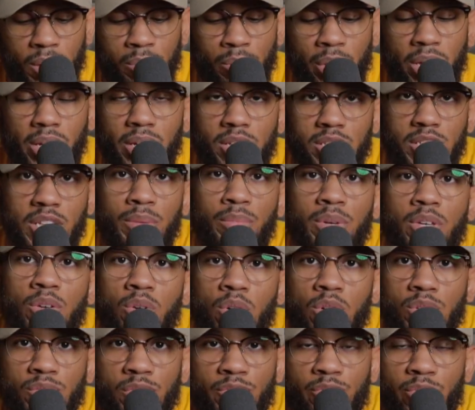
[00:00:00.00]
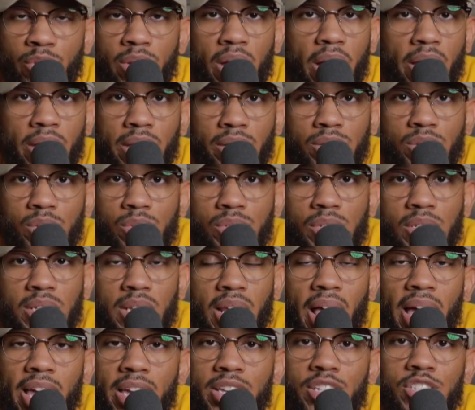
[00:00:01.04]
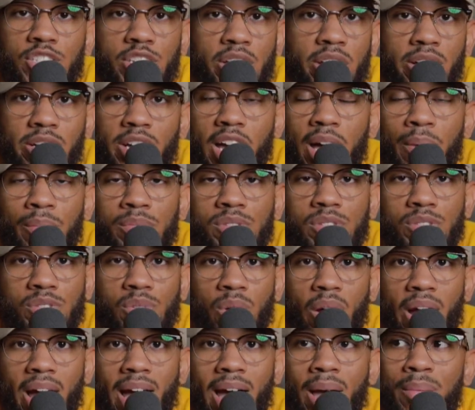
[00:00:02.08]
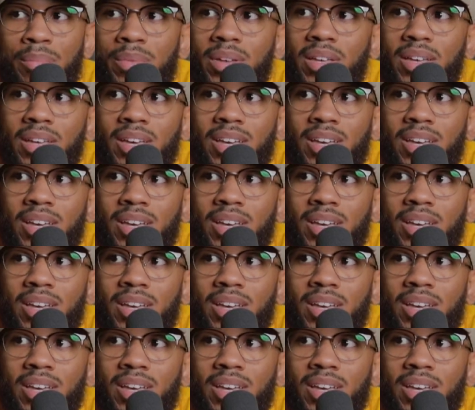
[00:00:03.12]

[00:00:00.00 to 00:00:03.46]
But this can be yours for free. All you have to do is just like, share, comment, subscribe,